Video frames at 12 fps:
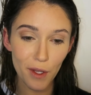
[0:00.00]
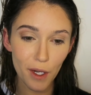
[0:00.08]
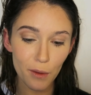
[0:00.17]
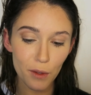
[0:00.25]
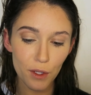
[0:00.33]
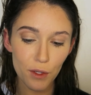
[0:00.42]
than
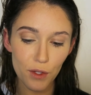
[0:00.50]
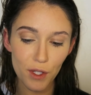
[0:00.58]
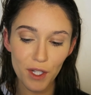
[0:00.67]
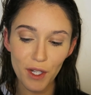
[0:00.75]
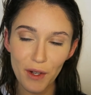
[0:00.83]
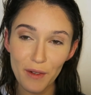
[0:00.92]
I would usually
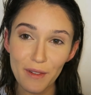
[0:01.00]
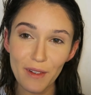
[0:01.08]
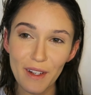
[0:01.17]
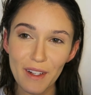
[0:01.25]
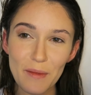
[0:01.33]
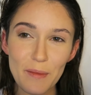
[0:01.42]
go
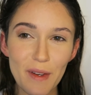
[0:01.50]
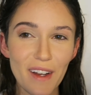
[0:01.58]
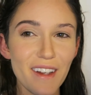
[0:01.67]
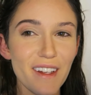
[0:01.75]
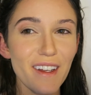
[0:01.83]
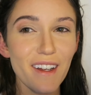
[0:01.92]
for, but